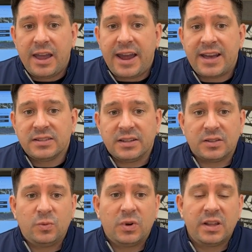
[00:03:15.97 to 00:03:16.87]
ask
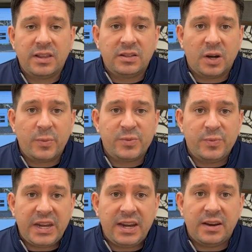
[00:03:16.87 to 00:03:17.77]
us, what do the terms
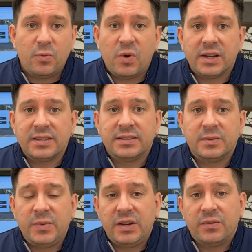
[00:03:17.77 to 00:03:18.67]
mean and what does this
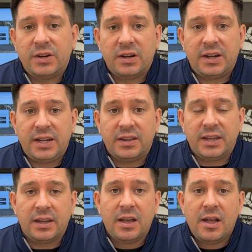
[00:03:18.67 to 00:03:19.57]
mean for your healing?